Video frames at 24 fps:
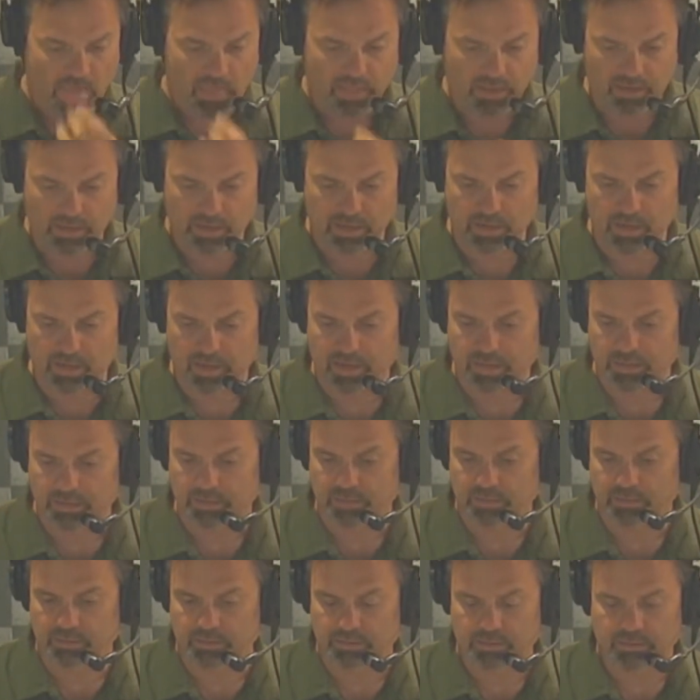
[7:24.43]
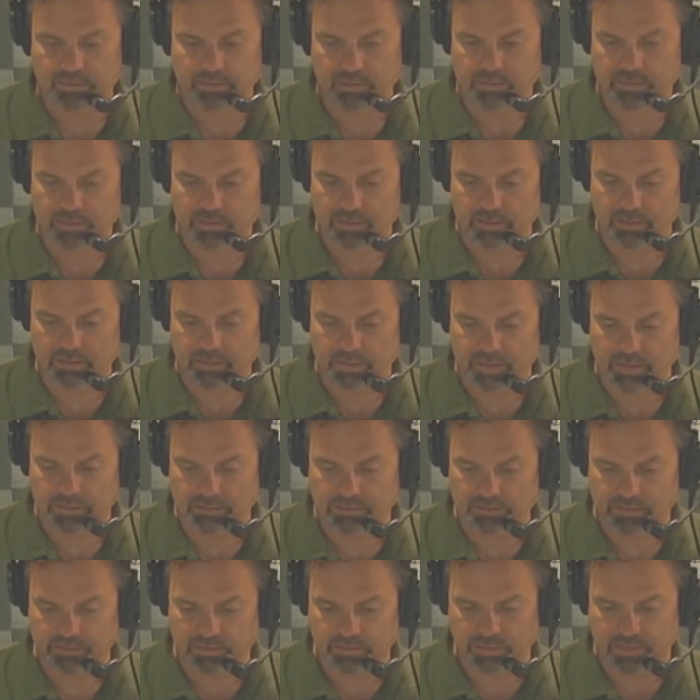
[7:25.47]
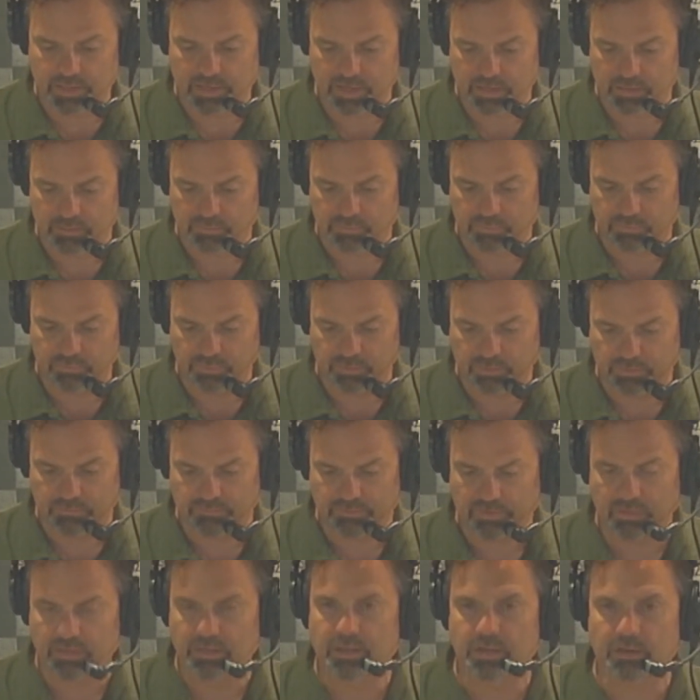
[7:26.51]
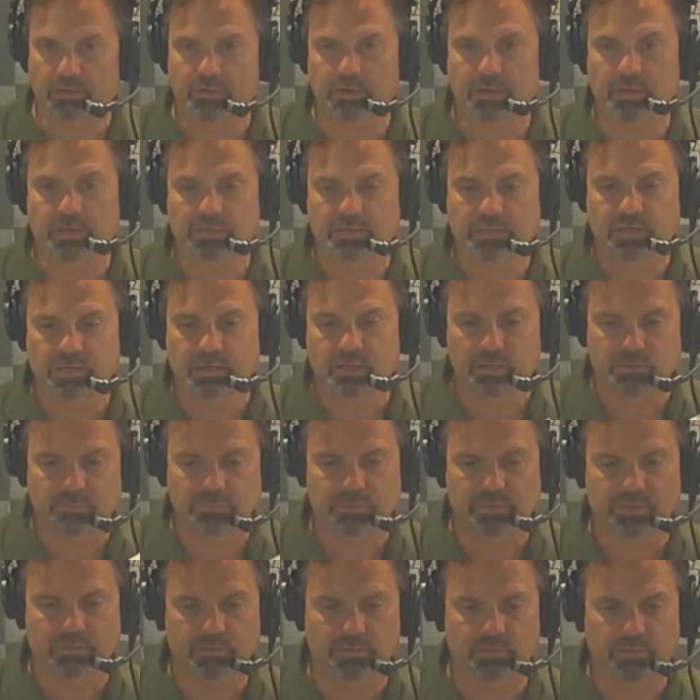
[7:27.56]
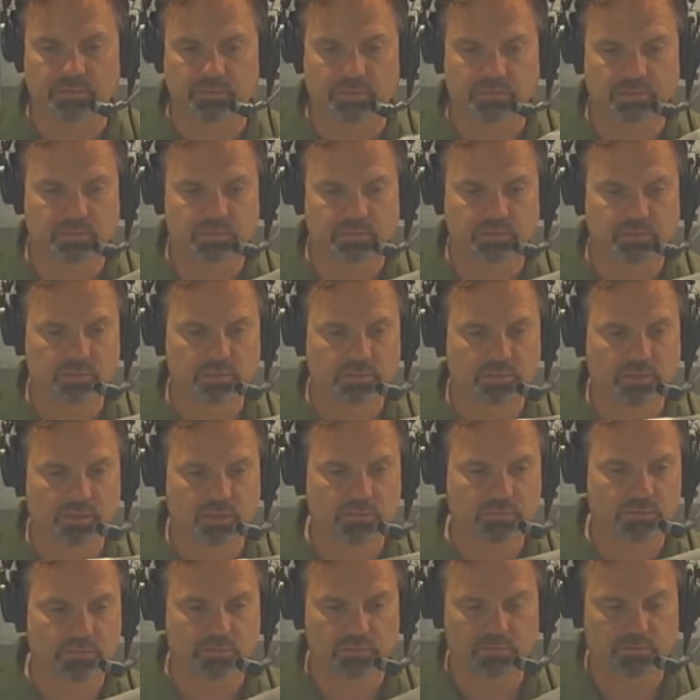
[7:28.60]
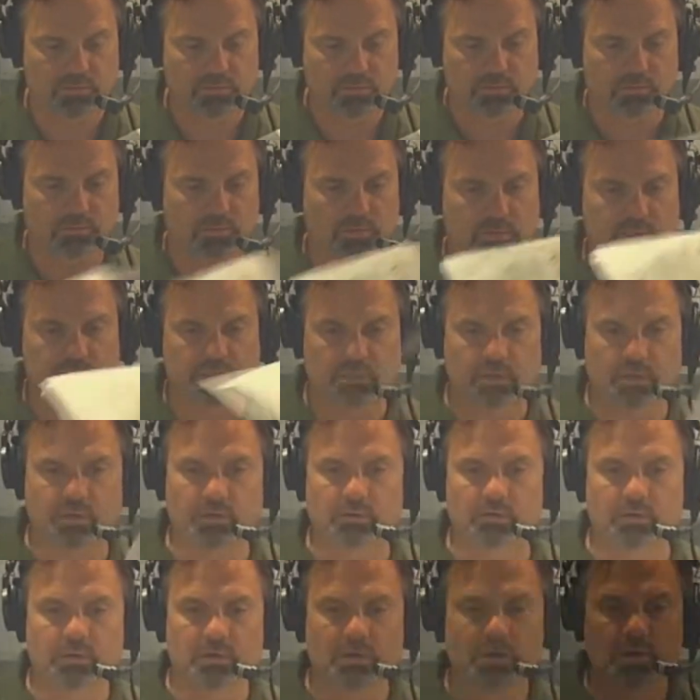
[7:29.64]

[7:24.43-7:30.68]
and I just can't believe that Gary has come to this. I literally don't.